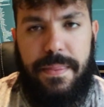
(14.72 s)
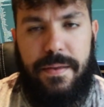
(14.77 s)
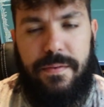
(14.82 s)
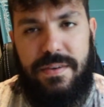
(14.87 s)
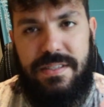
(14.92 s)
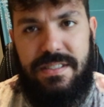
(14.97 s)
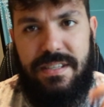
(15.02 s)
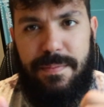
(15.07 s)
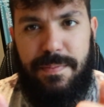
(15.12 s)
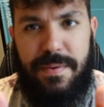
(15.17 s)

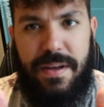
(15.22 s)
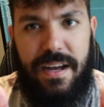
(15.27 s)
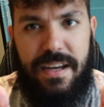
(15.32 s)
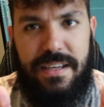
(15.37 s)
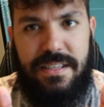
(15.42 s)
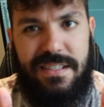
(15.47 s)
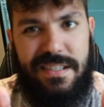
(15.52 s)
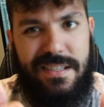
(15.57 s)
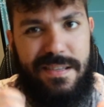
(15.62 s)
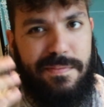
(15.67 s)
What's up
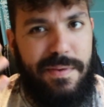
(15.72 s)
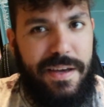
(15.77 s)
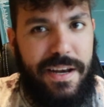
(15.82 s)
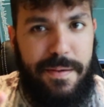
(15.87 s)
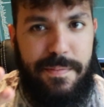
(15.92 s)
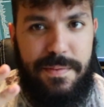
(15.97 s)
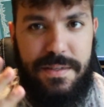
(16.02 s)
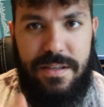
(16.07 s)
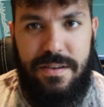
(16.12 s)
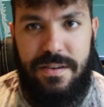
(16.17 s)
guys, my
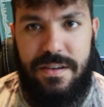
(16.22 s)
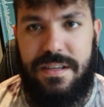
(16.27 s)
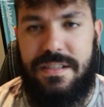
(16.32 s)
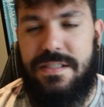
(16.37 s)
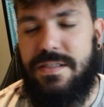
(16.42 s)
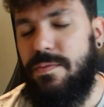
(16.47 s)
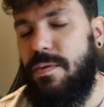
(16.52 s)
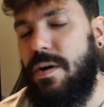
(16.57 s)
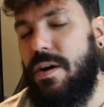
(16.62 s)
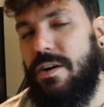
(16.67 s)
name is
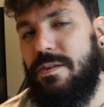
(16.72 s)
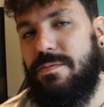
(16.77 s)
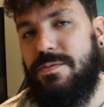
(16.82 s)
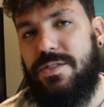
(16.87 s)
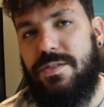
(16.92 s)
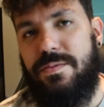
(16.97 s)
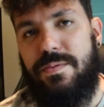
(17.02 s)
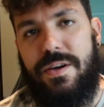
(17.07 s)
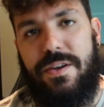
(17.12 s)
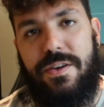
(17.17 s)
Lucas, welcome
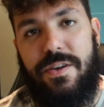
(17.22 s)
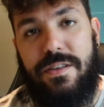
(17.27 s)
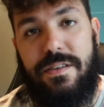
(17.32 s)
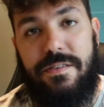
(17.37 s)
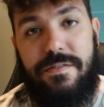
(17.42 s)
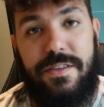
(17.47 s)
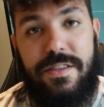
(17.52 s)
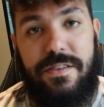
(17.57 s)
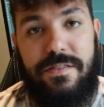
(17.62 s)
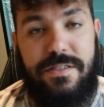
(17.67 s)
to
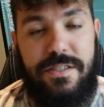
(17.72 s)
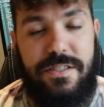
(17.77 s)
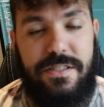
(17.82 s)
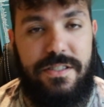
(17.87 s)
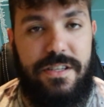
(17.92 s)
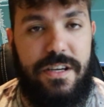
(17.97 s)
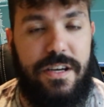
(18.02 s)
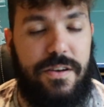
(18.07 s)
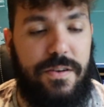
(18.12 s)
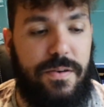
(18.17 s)
another video on this
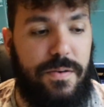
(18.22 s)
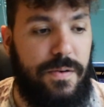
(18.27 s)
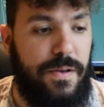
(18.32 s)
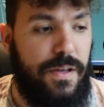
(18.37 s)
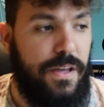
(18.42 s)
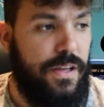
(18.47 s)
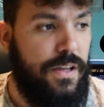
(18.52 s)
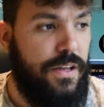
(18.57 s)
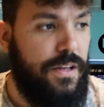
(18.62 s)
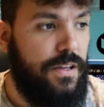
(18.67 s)
channel.
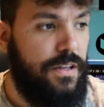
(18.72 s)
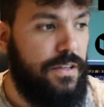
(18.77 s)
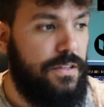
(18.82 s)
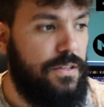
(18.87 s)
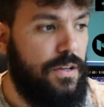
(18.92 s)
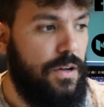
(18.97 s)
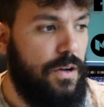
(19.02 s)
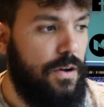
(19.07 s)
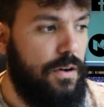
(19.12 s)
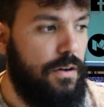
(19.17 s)

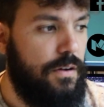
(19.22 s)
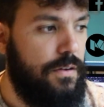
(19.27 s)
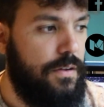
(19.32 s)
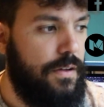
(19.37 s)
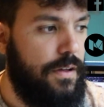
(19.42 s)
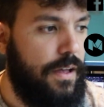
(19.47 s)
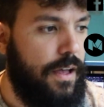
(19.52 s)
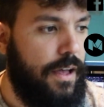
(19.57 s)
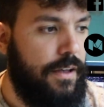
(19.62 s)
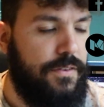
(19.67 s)

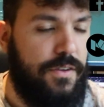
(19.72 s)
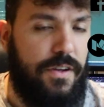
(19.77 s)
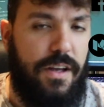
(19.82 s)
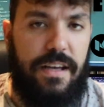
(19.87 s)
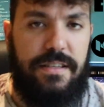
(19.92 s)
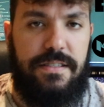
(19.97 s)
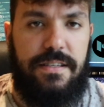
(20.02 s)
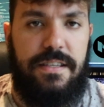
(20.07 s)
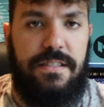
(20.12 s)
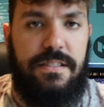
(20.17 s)
So as you
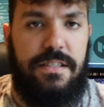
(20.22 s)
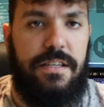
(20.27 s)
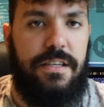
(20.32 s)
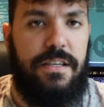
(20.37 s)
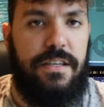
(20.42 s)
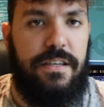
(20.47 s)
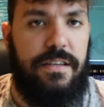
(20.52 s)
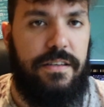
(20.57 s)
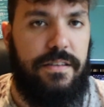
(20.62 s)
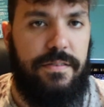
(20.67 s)
guys can
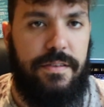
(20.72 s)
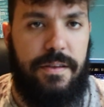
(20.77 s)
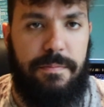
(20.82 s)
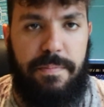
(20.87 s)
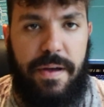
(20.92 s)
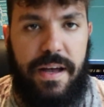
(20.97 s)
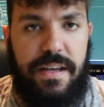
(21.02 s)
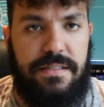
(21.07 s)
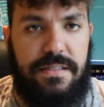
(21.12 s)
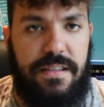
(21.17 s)
see, the
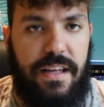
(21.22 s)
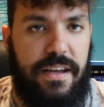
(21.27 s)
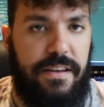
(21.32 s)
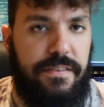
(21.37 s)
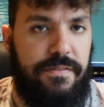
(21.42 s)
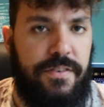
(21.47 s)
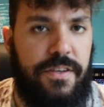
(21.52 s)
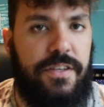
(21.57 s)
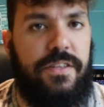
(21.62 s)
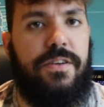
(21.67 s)
past
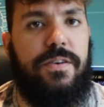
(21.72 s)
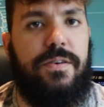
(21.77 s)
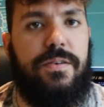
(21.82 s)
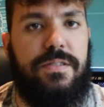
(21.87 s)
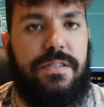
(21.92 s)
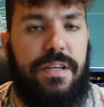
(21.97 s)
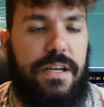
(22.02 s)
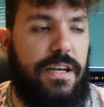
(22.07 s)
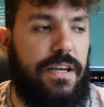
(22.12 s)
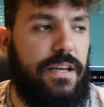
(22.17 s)
9
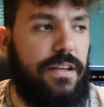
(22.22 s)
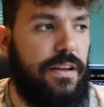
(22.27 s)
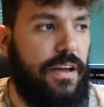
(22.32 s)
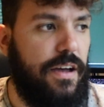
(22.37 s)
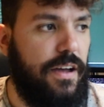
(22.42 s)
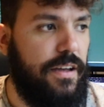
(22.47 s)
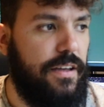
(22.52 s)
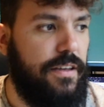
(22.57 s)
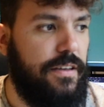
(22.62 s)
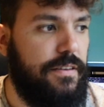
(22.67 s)
videos and
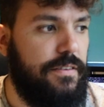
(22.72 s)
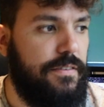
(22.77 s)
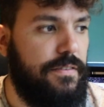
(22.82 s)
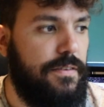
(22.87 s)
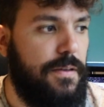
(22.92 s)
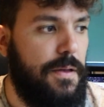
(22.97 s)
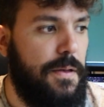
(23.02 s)
I